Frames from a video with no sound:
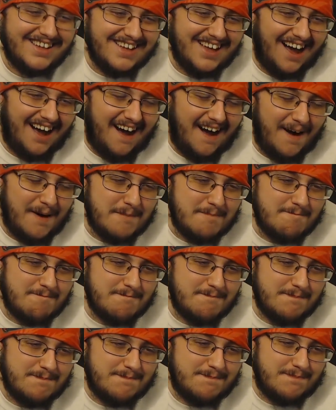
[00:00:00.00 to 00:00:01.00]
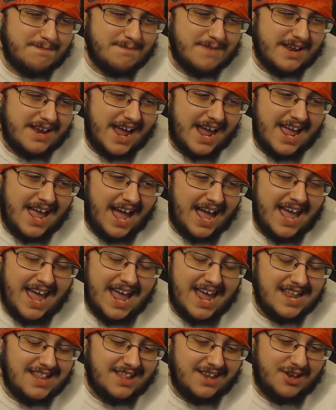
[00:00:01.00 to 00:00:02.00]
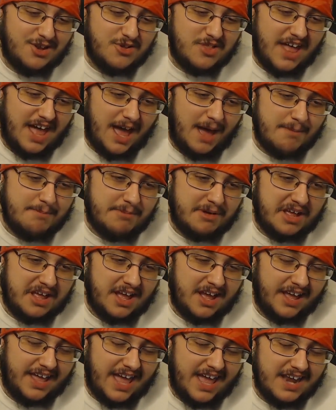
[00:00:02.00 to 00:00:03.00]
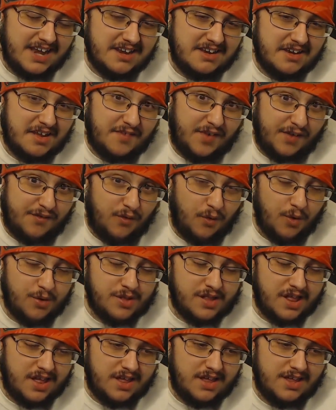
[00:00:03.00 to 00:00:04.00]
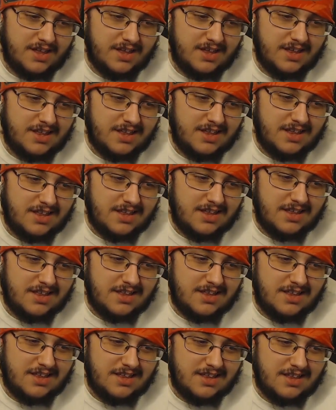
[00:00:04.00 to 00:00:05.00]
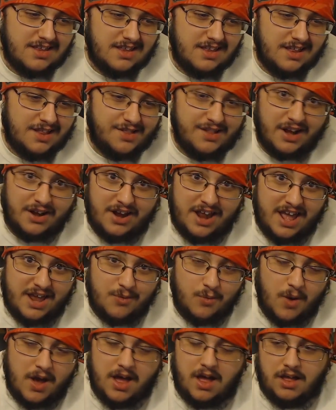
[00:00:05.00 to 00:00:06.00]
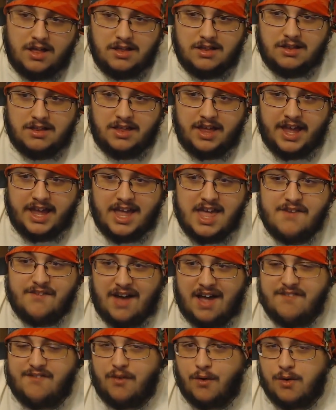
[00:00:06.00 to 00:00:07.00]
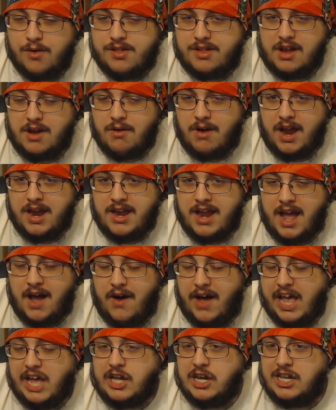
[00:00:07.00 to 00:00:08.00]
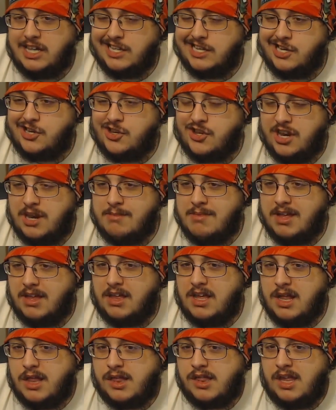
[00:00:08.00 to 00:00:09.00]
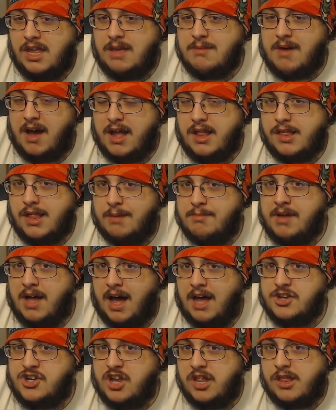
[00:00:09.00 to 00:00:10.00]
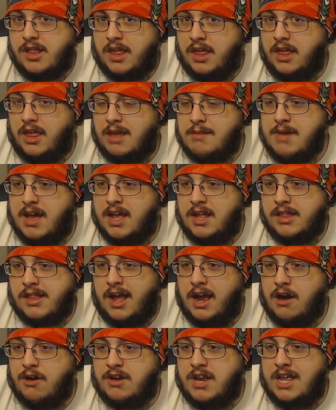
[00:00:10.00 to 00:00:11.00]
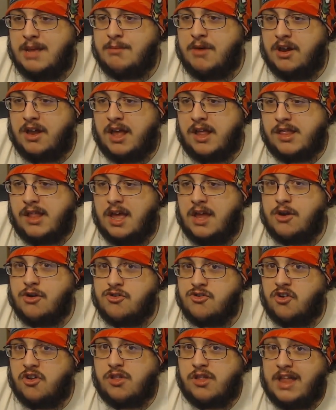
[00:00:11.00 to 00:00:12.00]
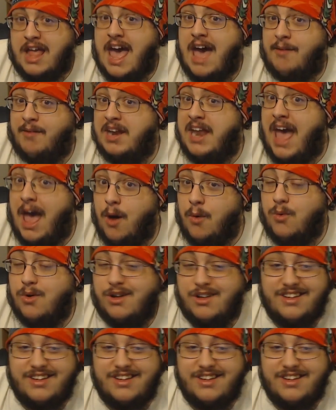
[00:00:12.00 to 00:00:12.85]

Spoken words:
And I hate to do that, but again, if I force it, it's not going to end well. Like, if I forced it right now, I could legitimately see my subconscious killing my entire team on Lysander just to have an out.